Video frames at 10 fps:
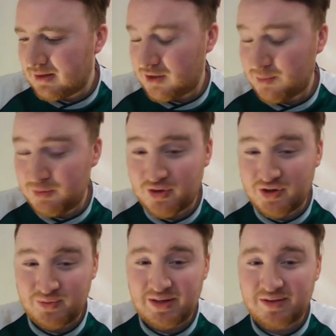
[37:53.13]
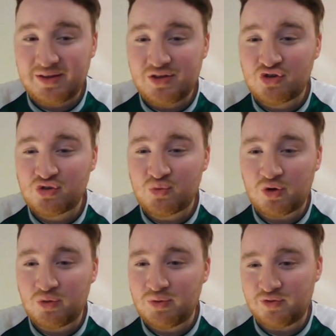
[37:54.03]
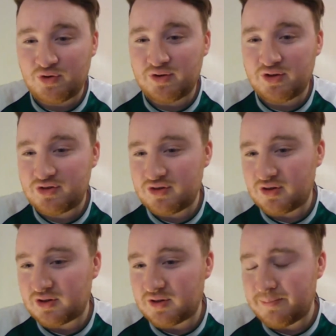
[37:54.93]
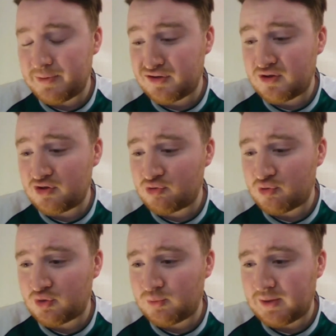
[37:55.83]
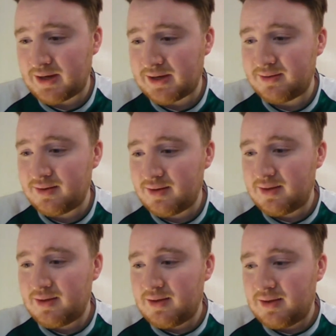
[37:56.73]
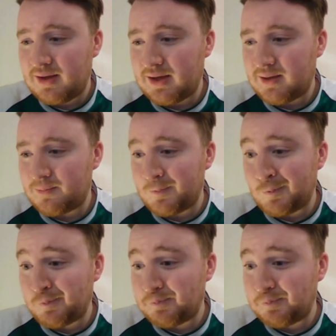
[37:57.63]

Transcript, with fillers: to be honest with you, I think the squad we've got this year compared to the squad we had um,